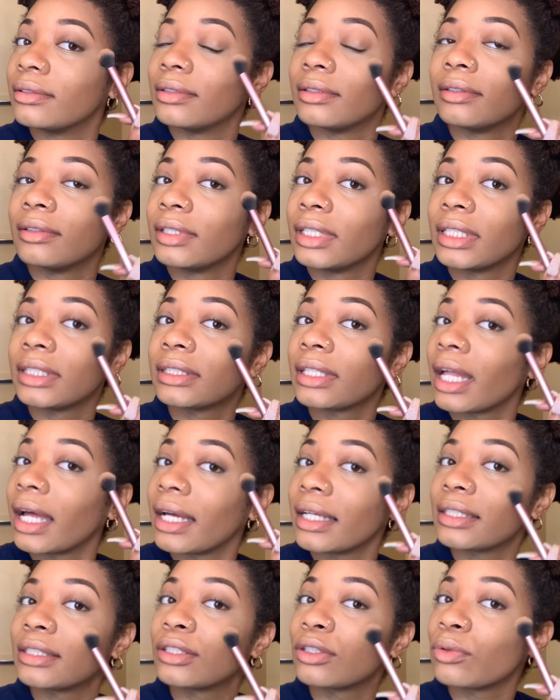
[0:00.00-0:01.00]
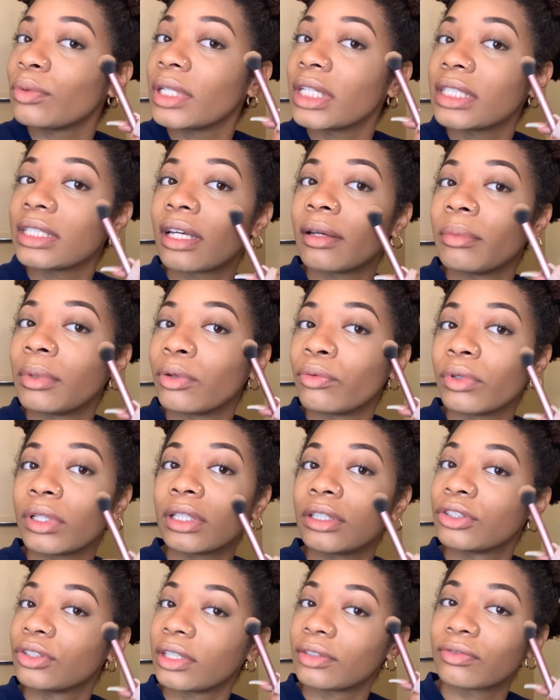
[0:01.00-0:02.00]
these last 2 weeks have been really
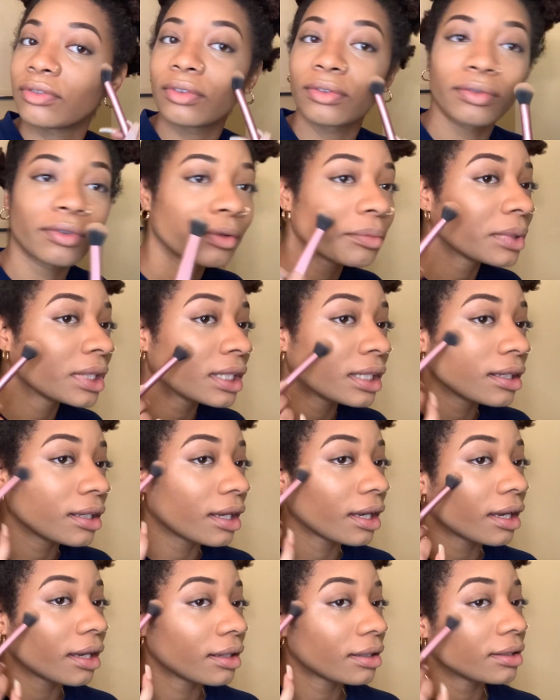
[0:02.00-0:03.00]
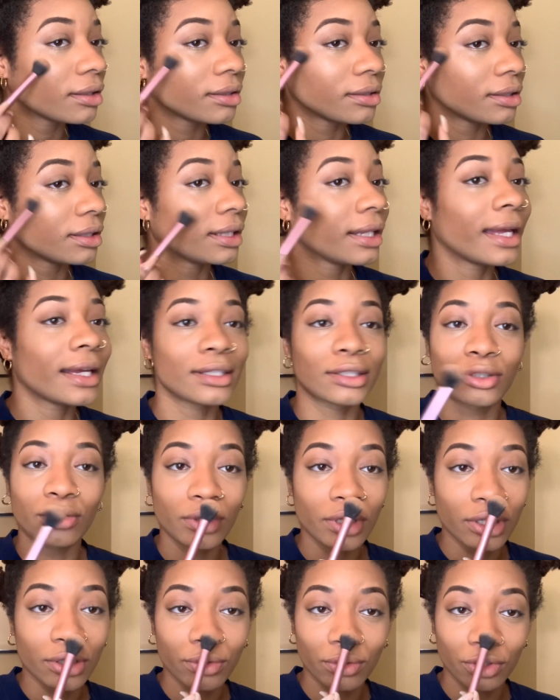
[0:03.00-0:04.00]
stressful for me. The last 2
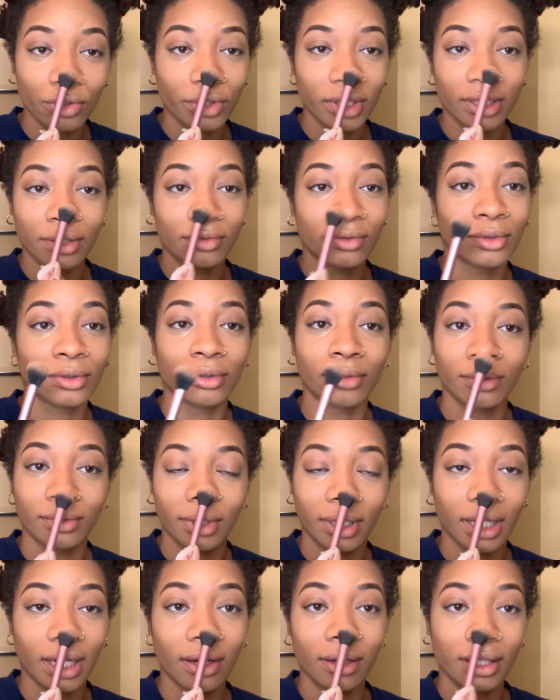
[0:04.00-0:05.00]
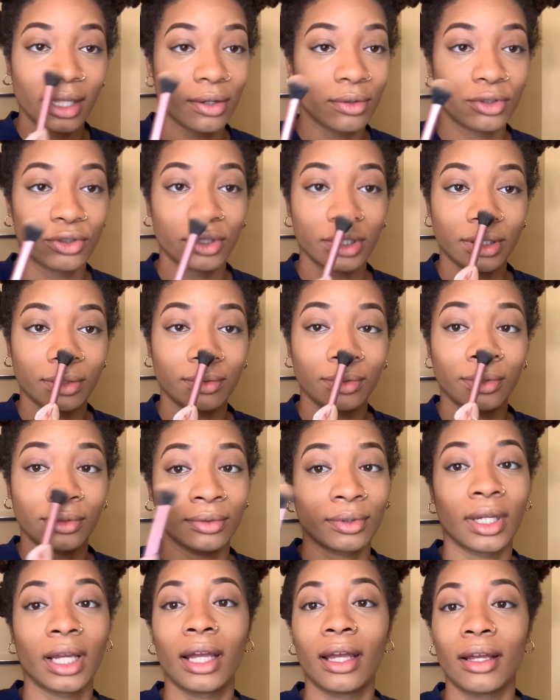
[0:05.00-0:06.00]
years were stressful, everything's stressful.
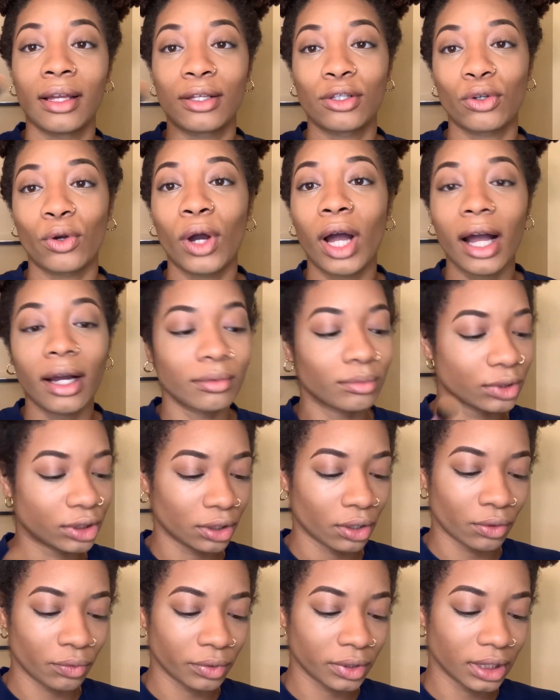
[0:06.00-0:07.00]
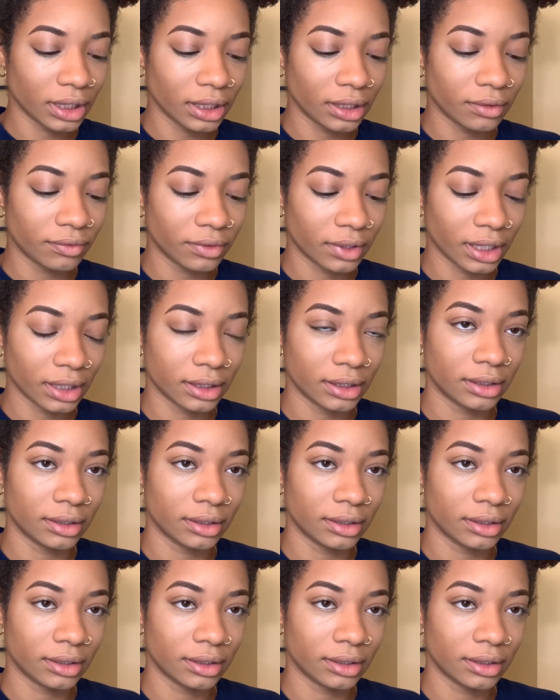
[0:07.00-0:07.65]
So I'm so relieved, like,